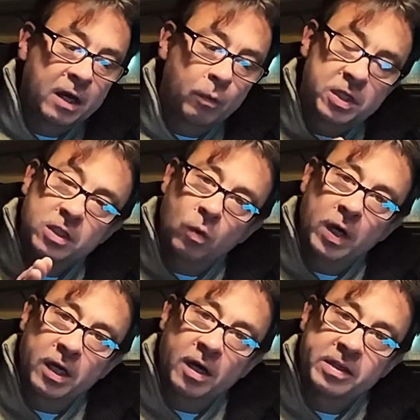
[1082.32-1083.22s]
which is
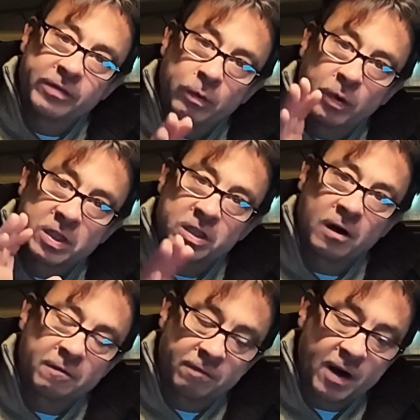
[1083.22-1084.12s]
quite nice if you want to
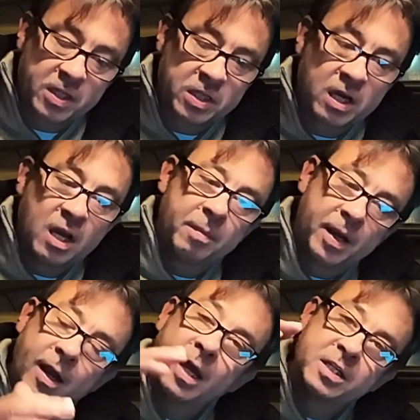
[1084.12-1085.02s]
start fresh.
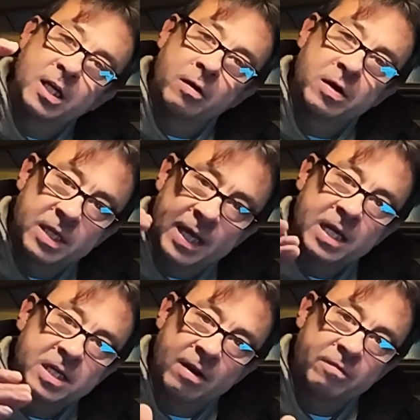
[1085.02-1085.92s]
But I like to go into
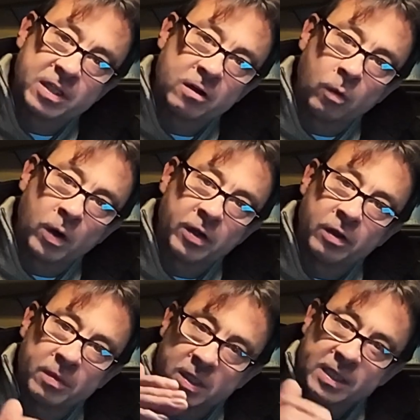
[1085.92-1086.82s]
each and every single one of
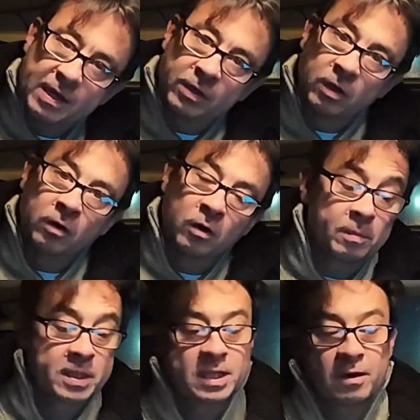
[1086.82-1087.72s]
them and just have a little look
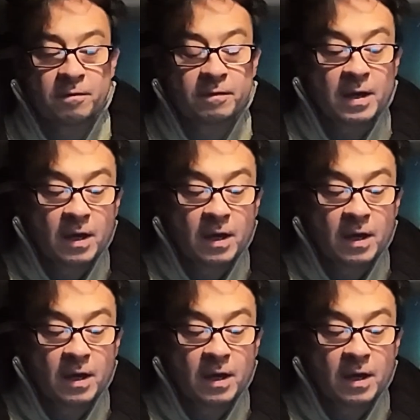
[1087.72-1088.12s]
myself.